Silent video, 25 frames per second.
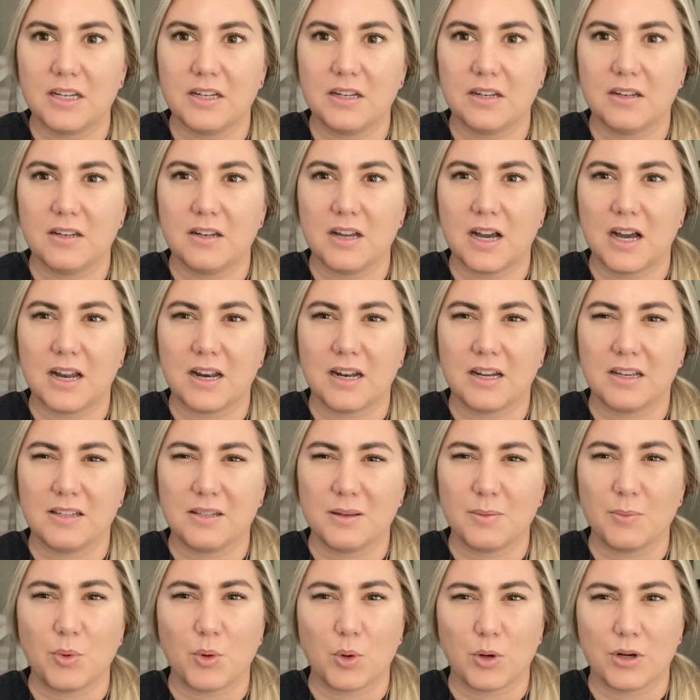not as
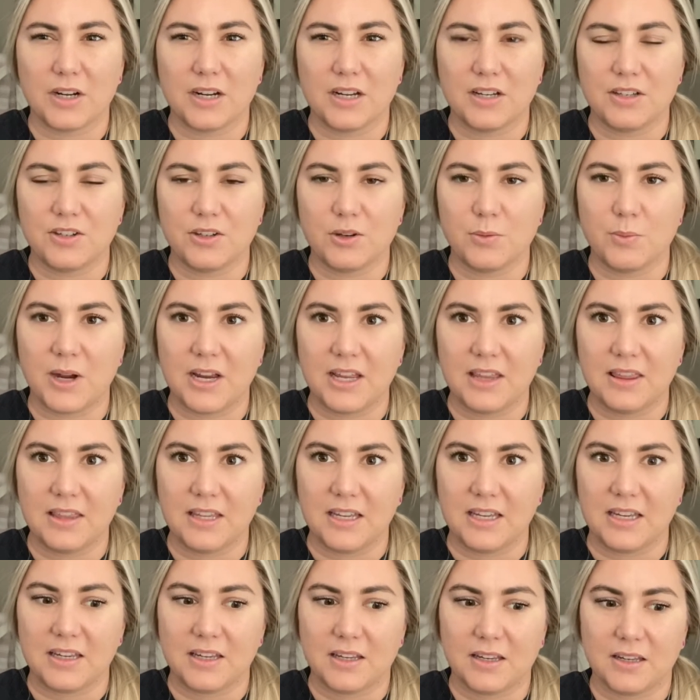important as you might
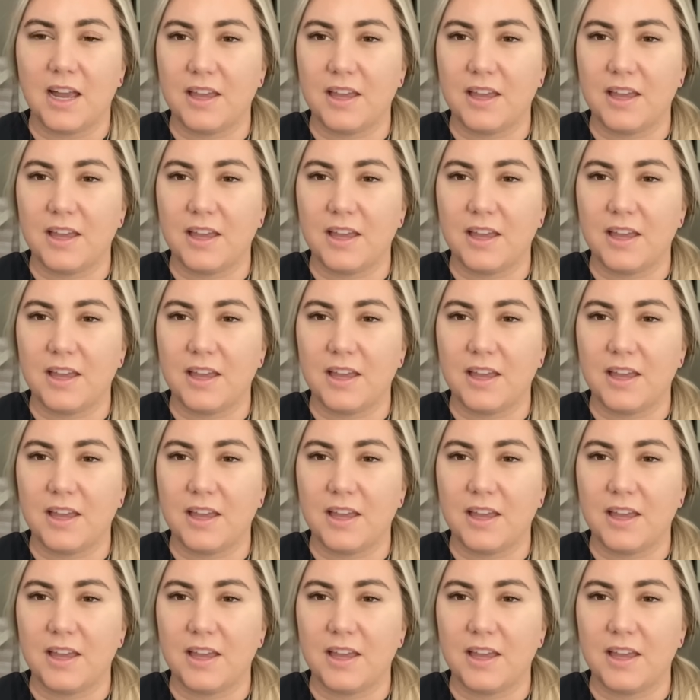think.